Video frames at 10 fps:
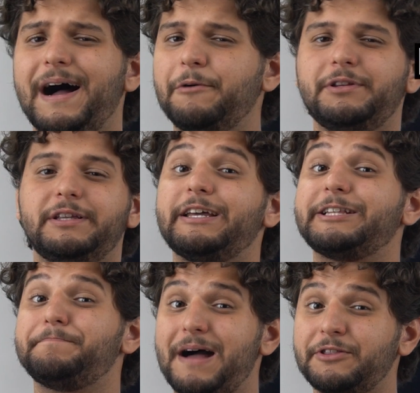How did it
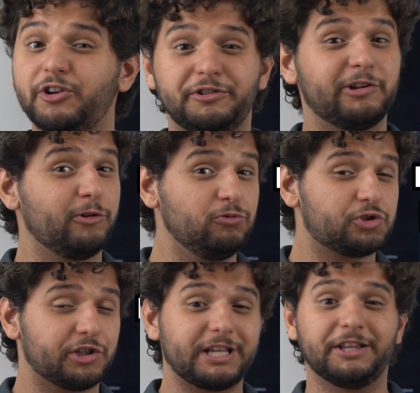expand the
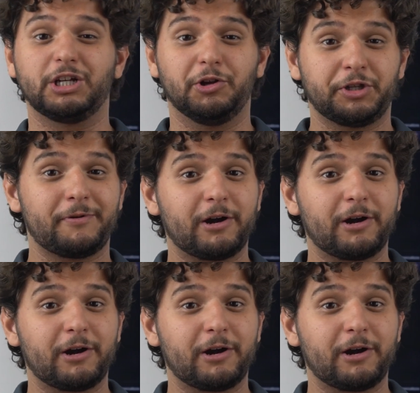solutions on counter